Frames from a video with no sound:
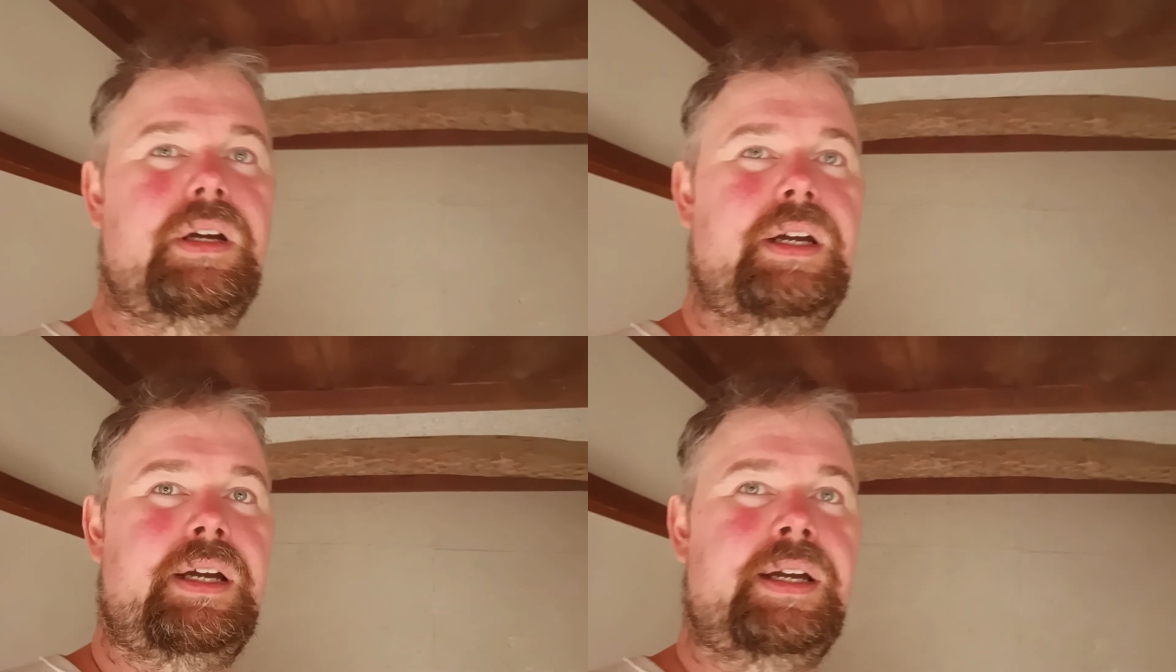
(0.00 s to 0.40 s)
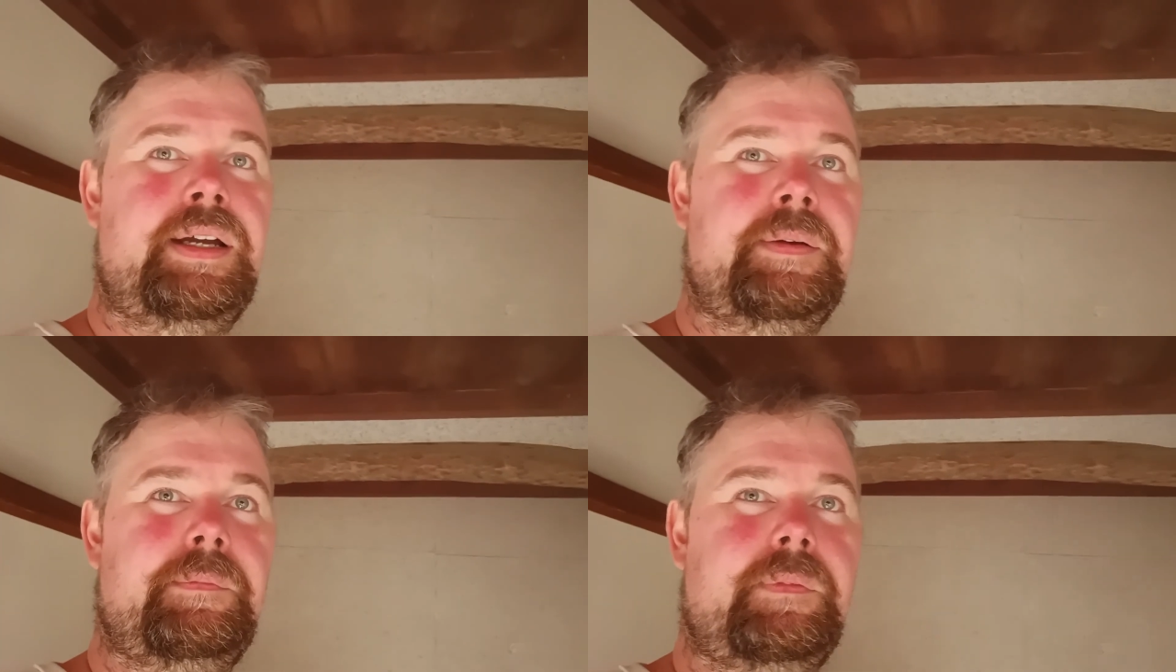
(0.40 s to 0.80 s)

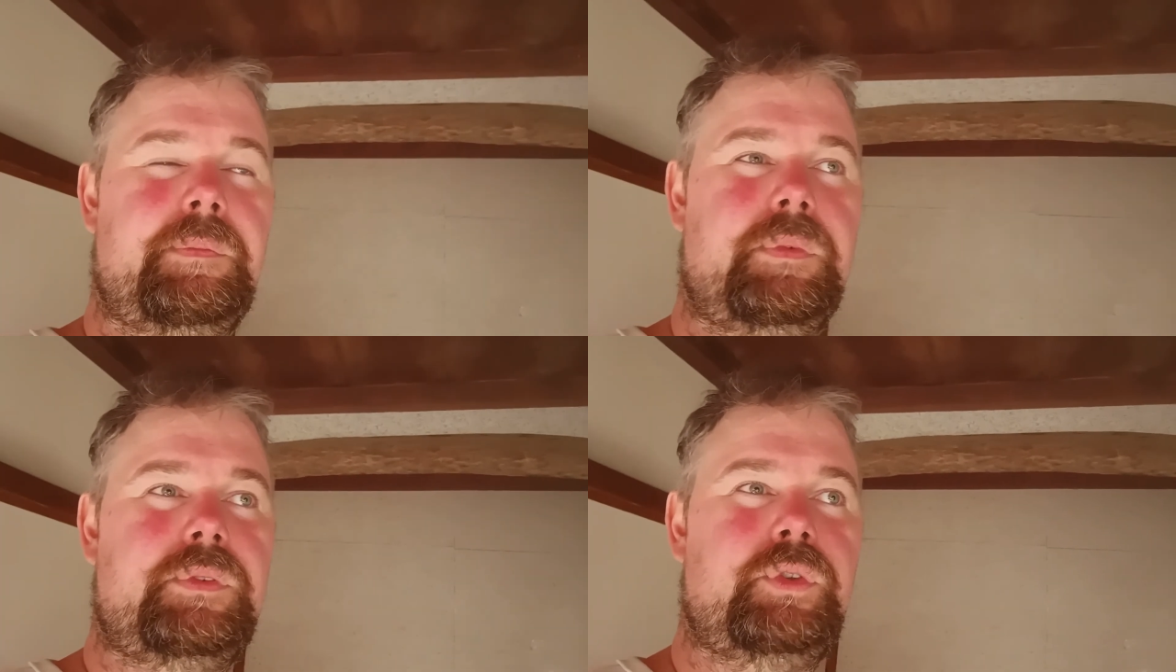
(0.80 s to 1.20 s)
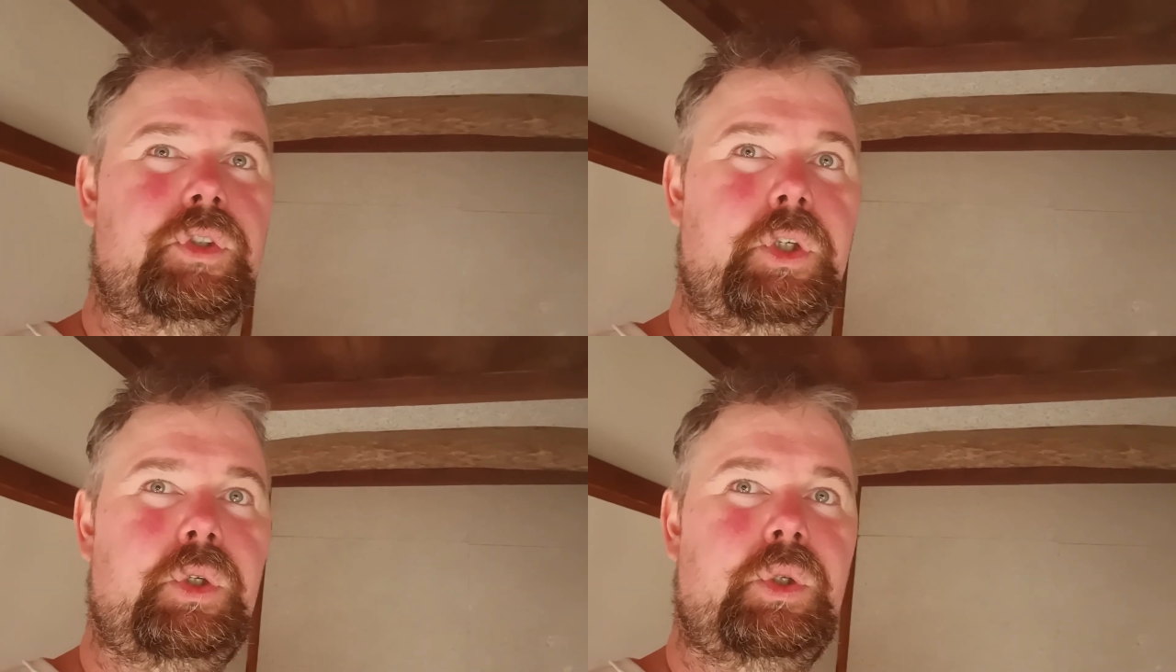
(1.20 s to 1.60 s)

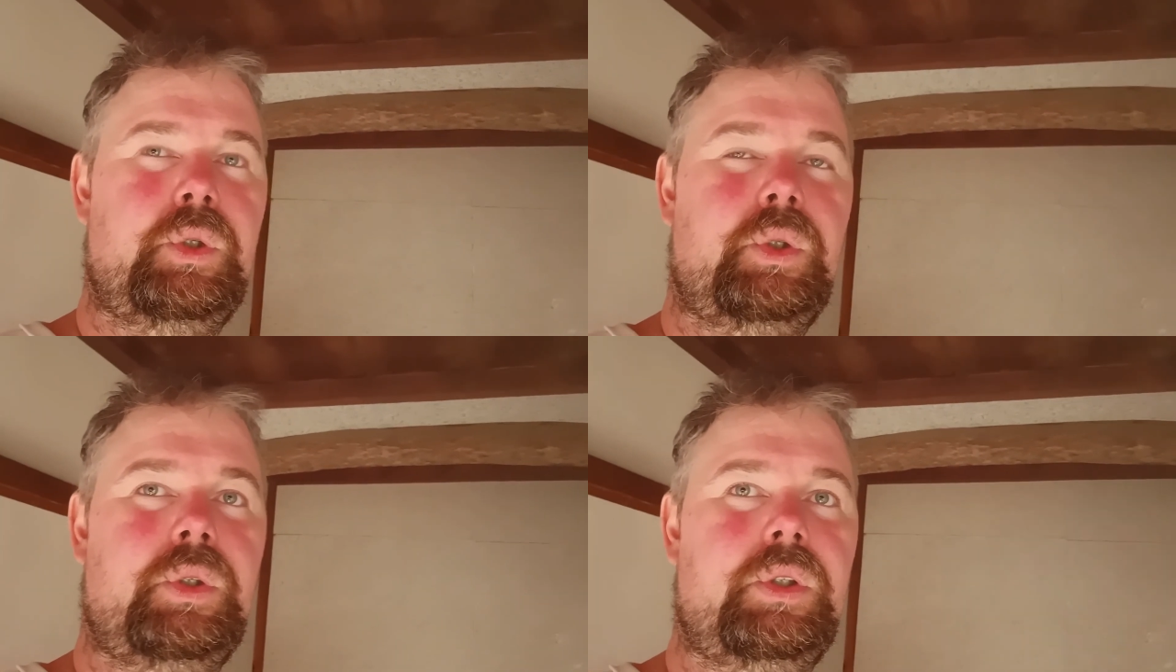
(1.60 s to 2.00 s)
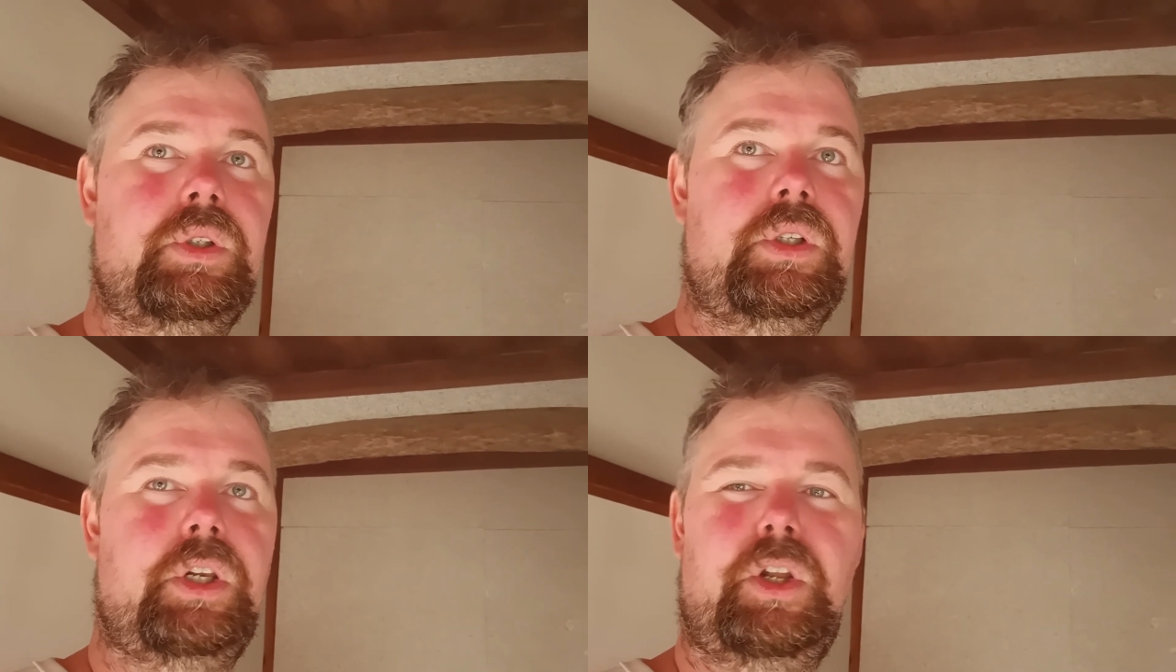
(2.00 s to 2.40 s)
2
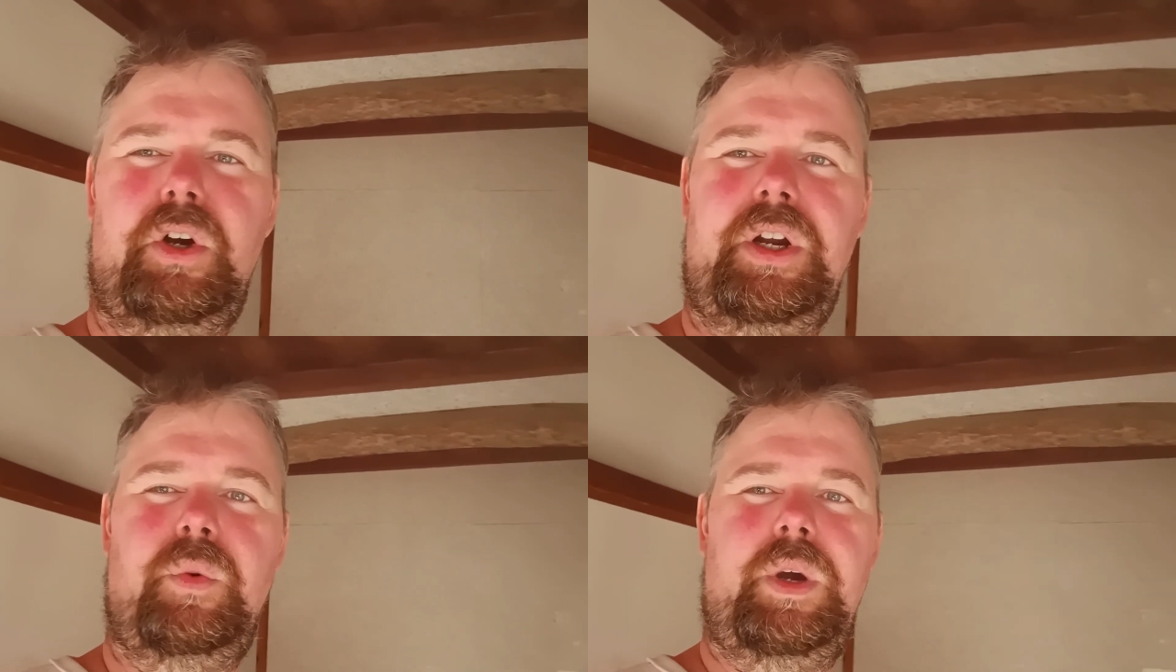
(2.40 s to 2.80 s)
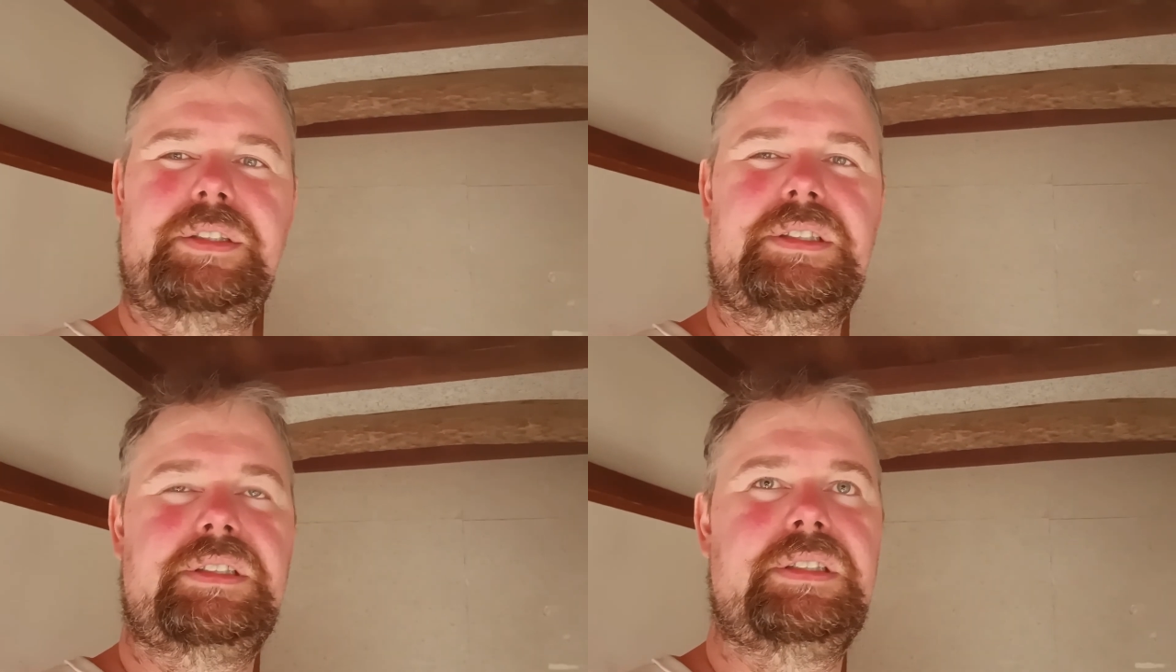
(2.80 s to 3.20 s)
longer
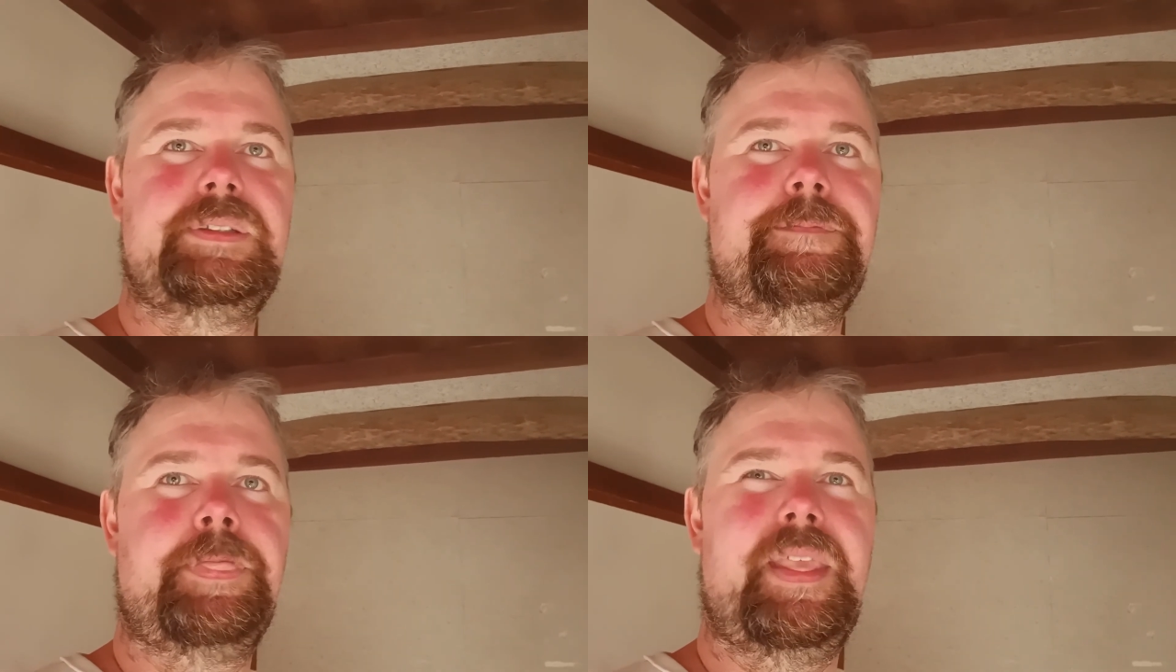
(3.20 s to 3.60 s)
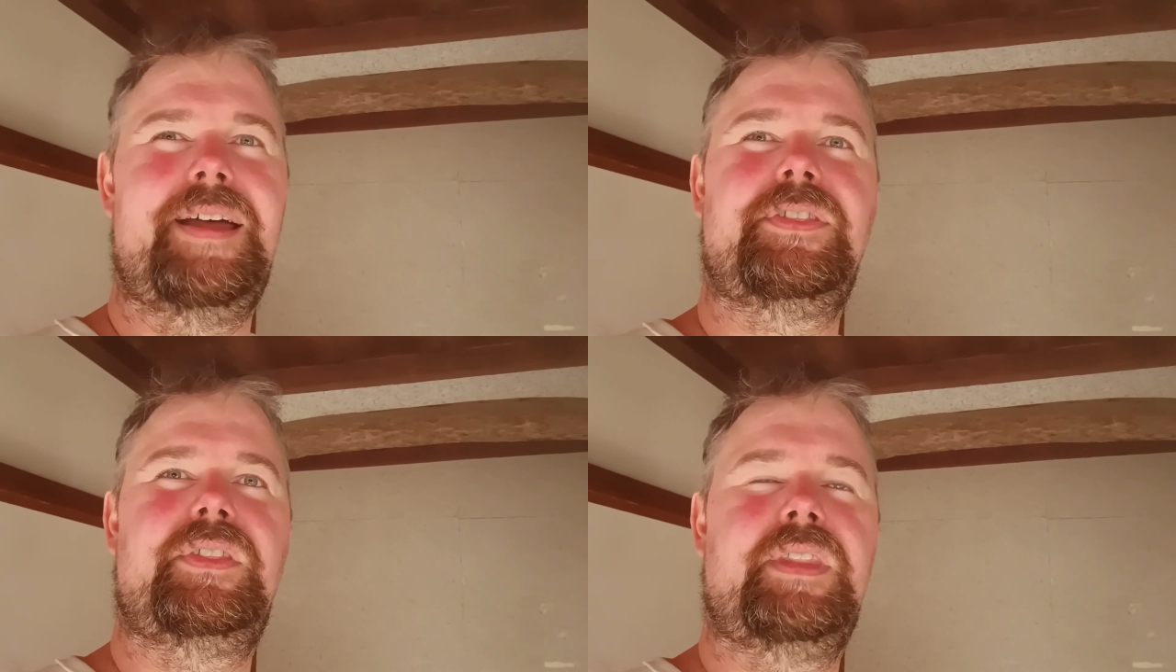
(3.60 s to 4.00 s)
ones
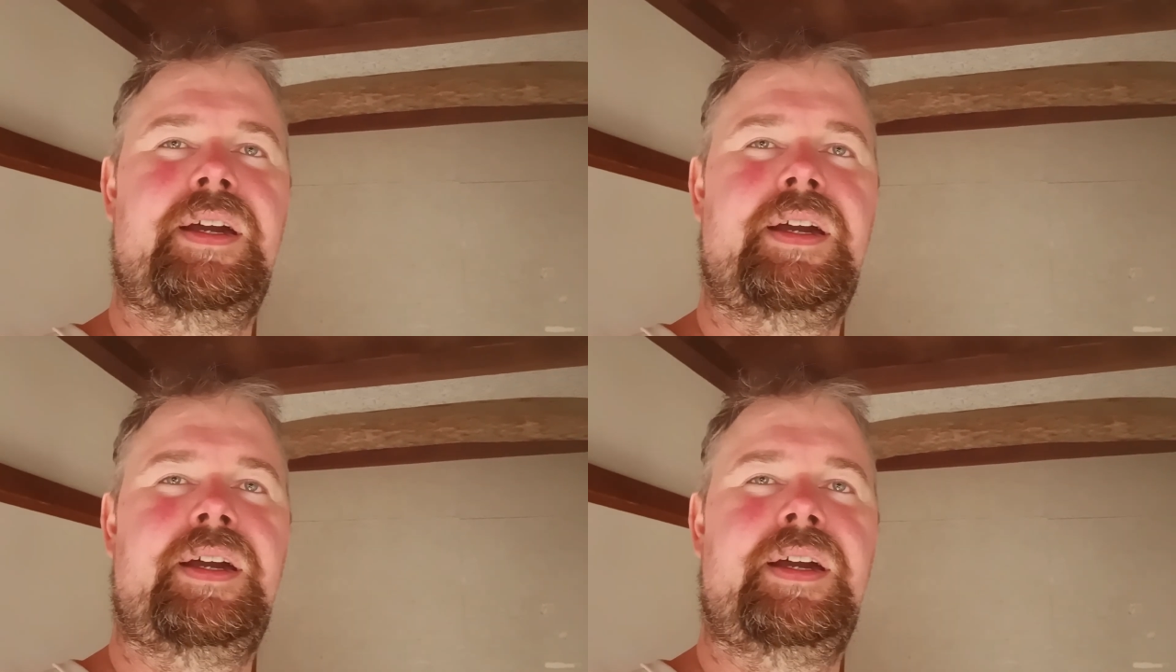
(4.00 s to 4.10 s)
at